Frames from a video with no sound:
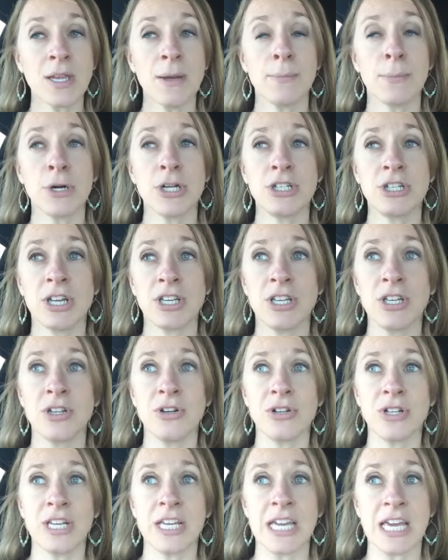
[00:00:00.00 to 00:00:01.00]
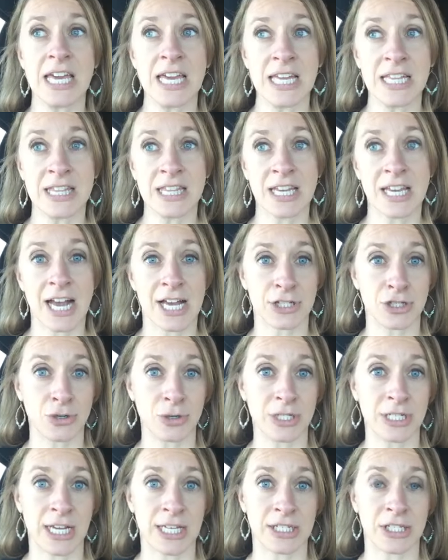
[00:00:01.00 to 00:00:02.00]
particularly in the
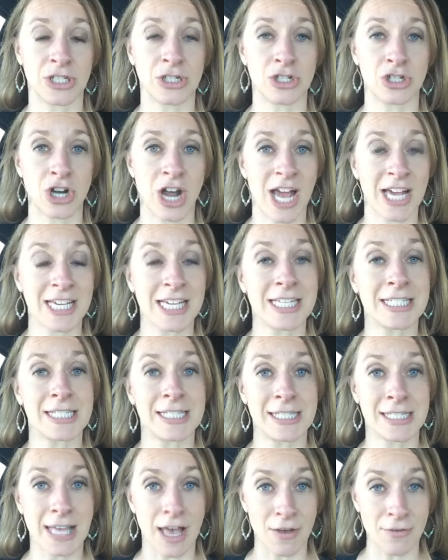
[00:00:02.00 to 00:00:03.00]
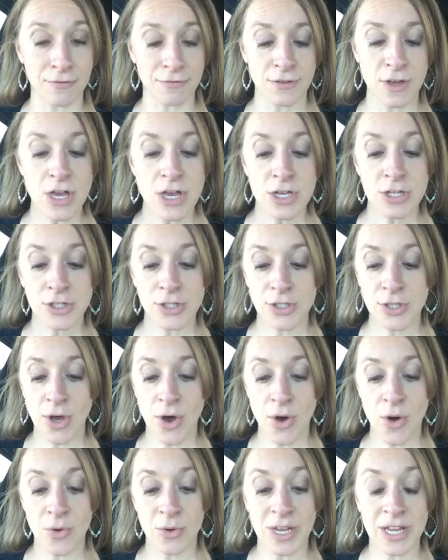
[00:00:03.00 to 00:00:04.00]
gastrointestinal tract itself.
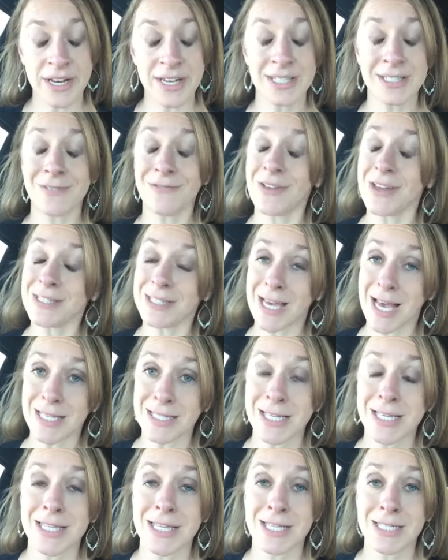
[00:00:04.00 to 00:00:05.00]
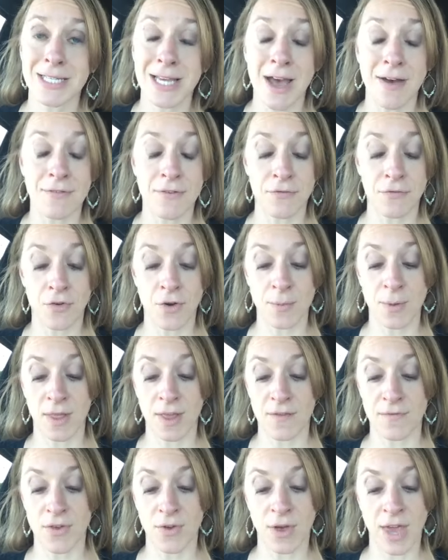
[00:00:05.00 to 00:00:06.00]
So it is a fantastic thing to have in a
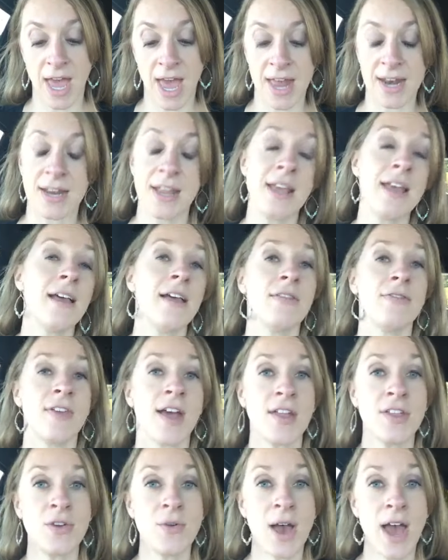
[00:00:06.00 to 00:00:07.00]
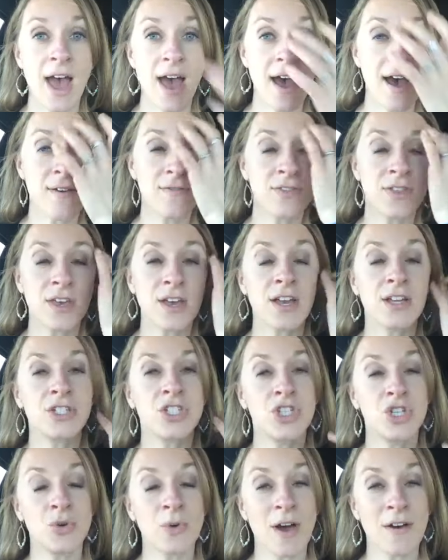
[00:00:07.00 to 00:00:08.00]
formula if you can. Then you have the
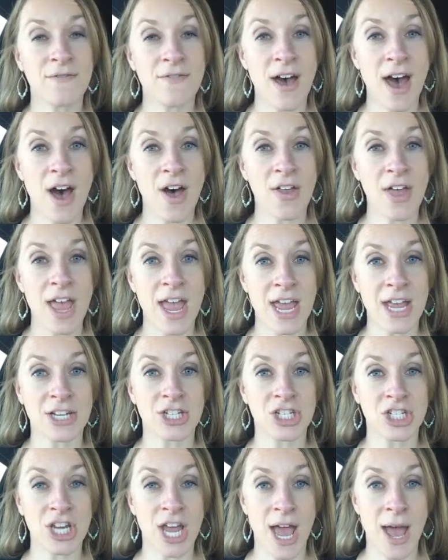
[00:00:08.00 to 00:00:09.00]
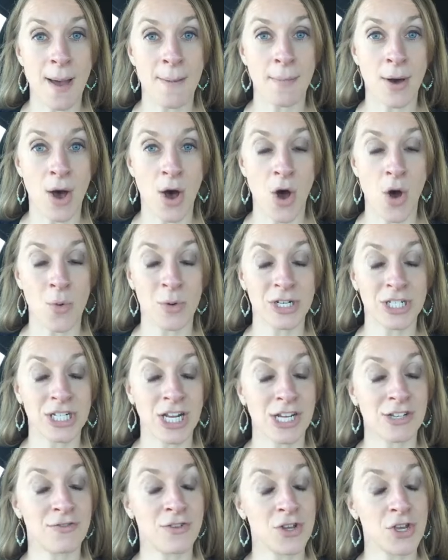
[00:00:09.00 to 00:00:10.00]
2FL-HMO, which
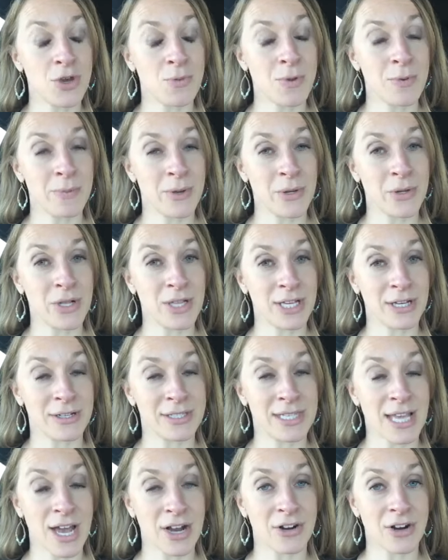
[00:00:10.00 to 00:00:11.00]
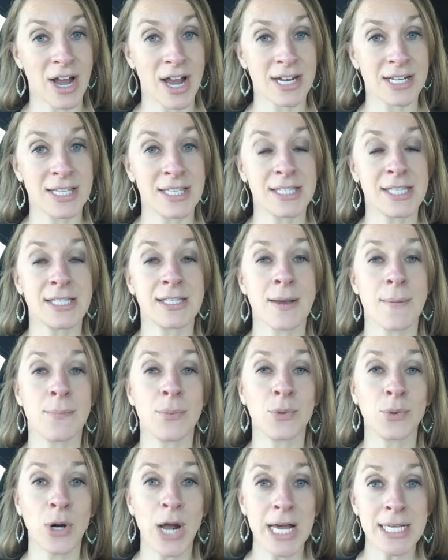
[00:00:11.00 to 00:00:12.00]
stands for human milk oligosaccharide. This is a
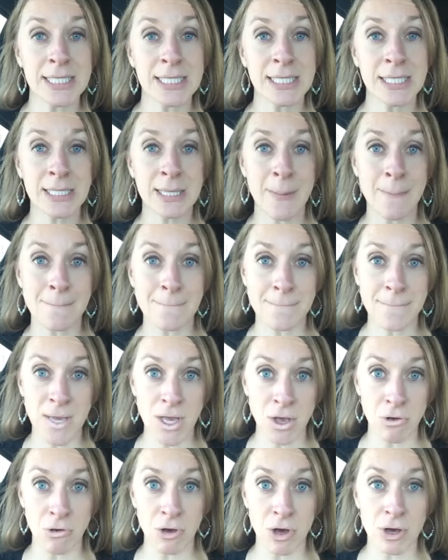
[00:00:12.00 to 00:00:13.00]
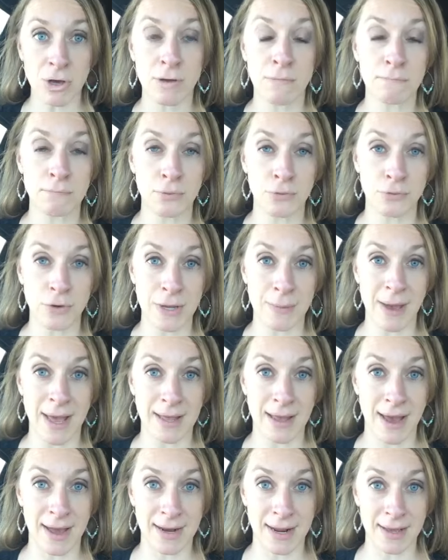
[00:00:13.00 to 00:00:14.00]
breast milk
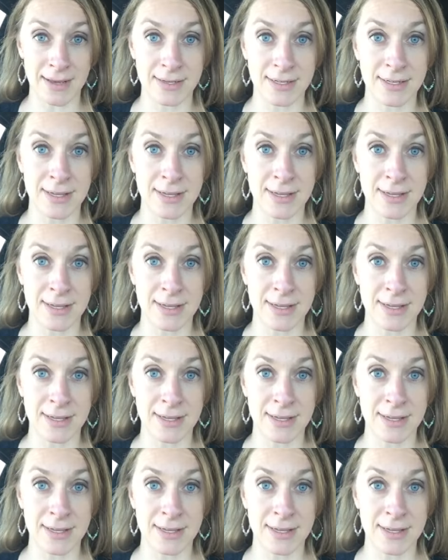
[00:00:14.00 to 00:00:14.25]
prebiotic.